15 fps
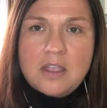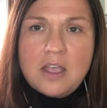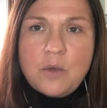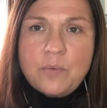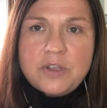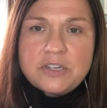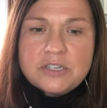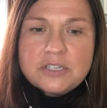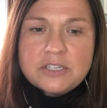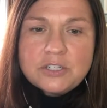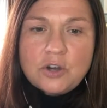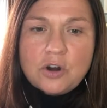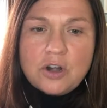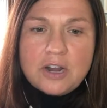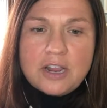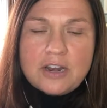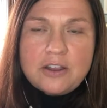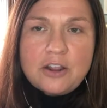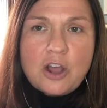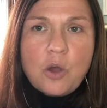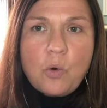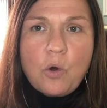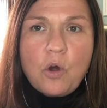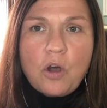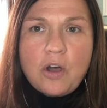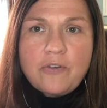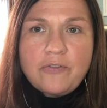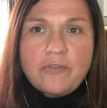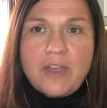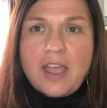we just started,
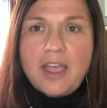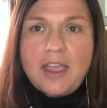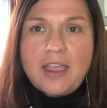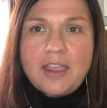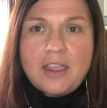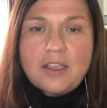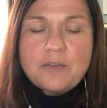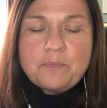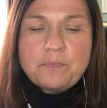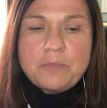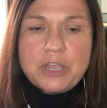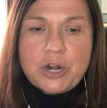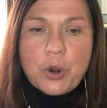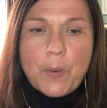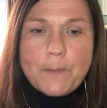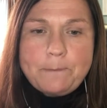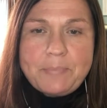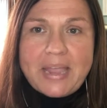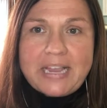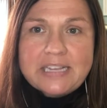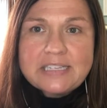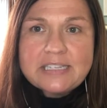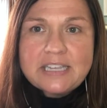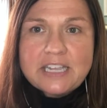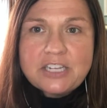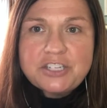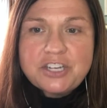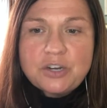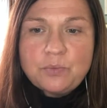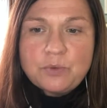off a, base
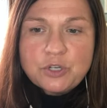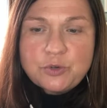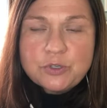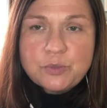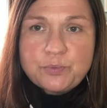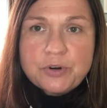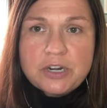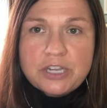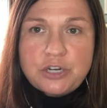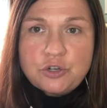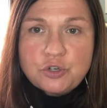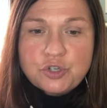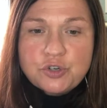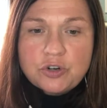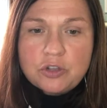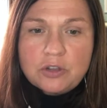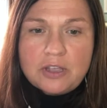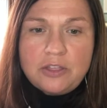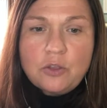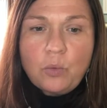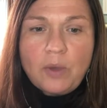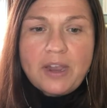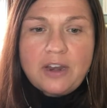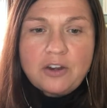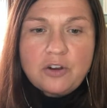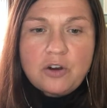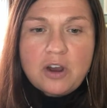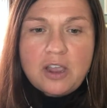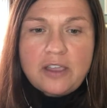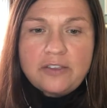kitchen, which was pretty neutral in the white and
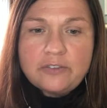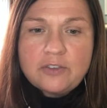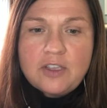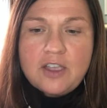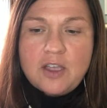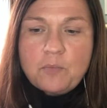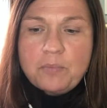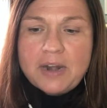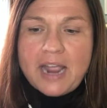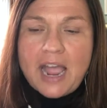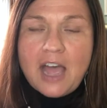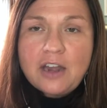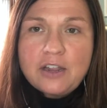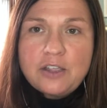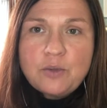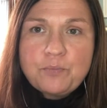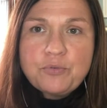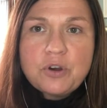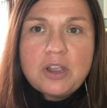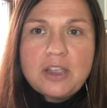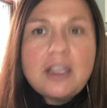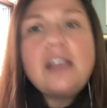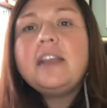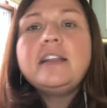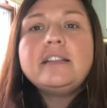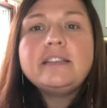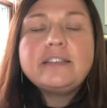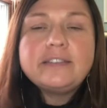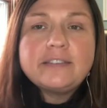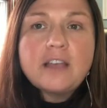grays. But how do you bring
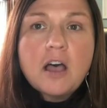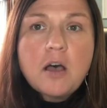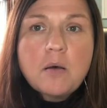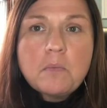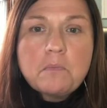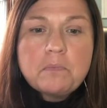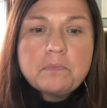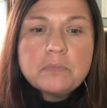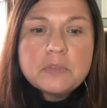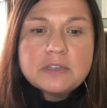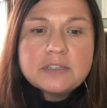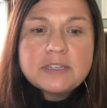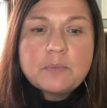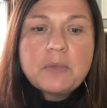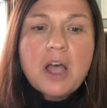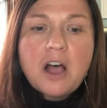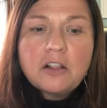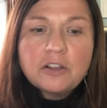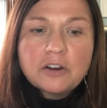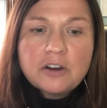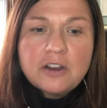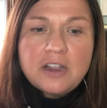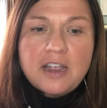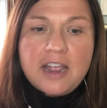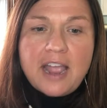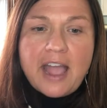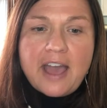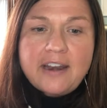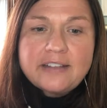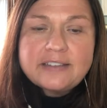in some color?
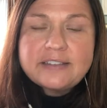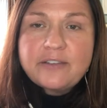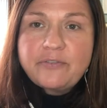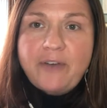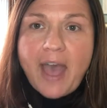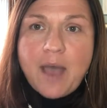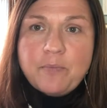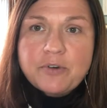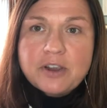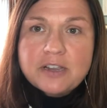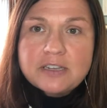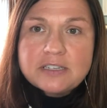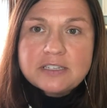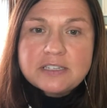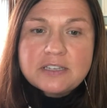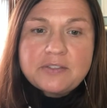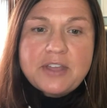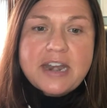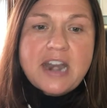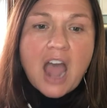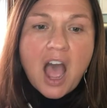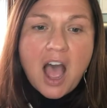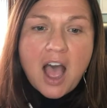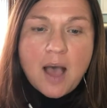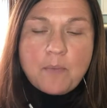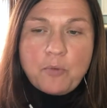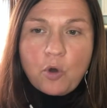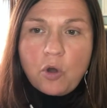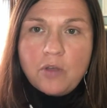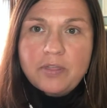And it's the fabrics, the knob
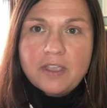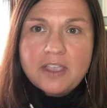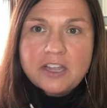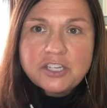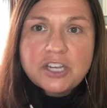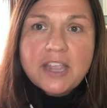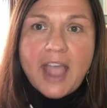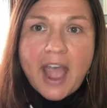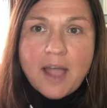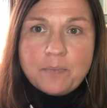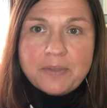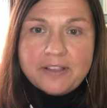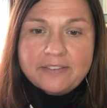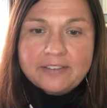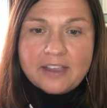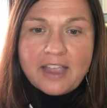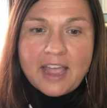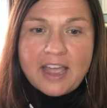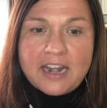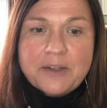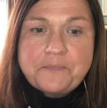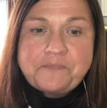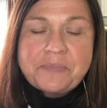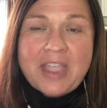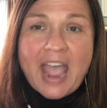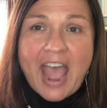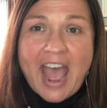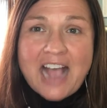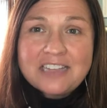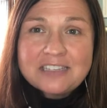on the kitchen cabinets, again,
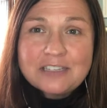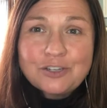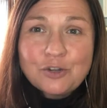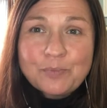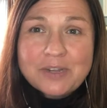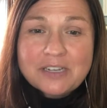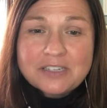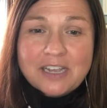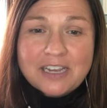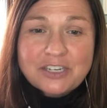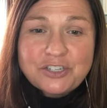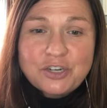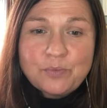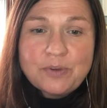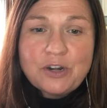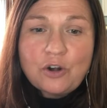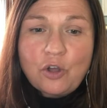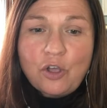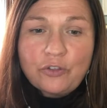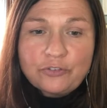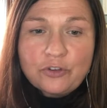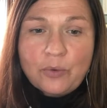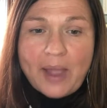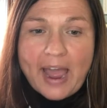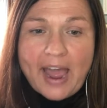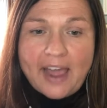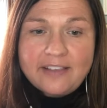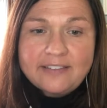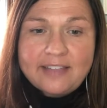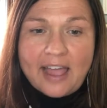adds a little bit of texture, but it also
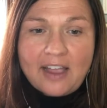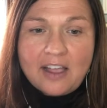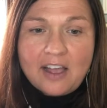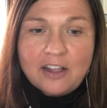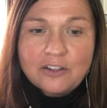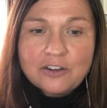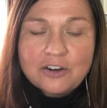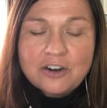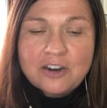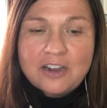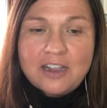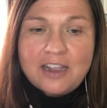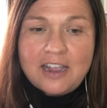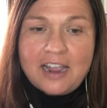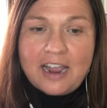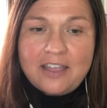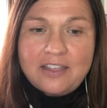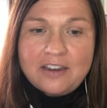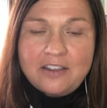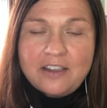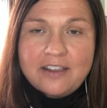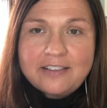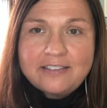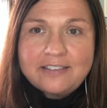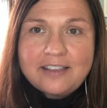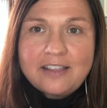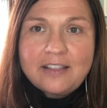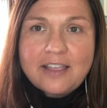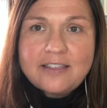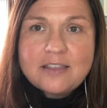adds that color. And then you can
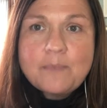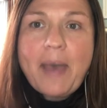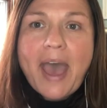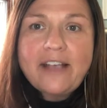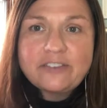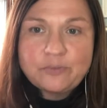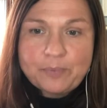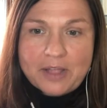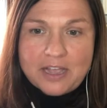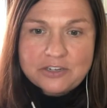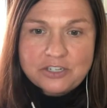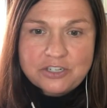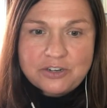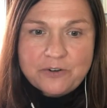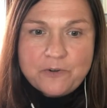see like the backsplash.